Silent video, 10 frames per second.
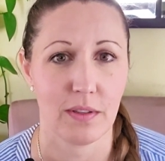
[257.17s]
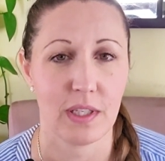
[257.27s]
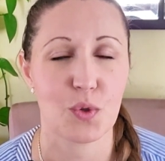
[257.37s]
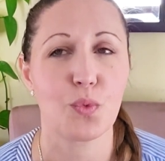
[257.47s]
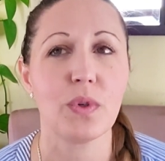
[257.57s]

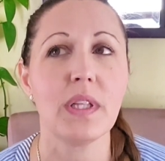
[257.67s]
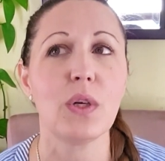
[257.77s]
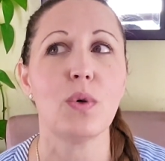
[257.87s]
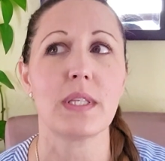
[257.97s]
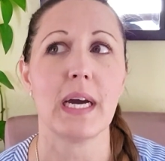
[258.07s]
It's really
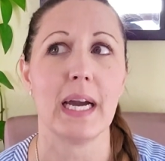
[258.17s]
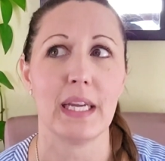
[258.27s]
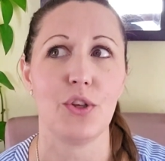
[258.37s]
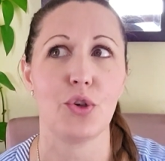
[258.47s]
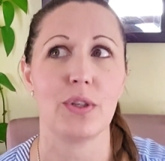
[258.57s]
going to
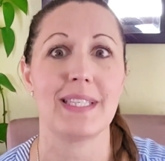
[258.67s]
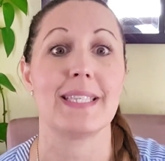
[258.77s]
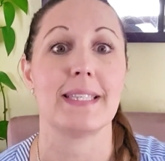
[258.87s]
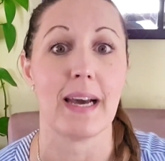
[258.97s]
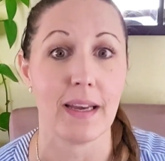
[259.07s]
heighten your
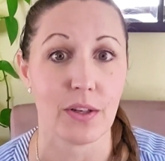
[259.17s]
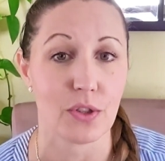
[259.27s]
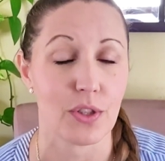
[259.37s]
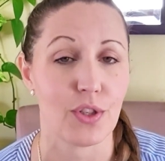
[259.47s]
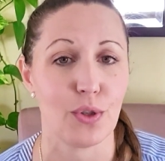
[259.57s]

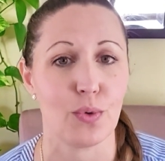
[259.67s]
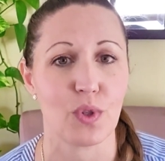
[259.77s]
desires too.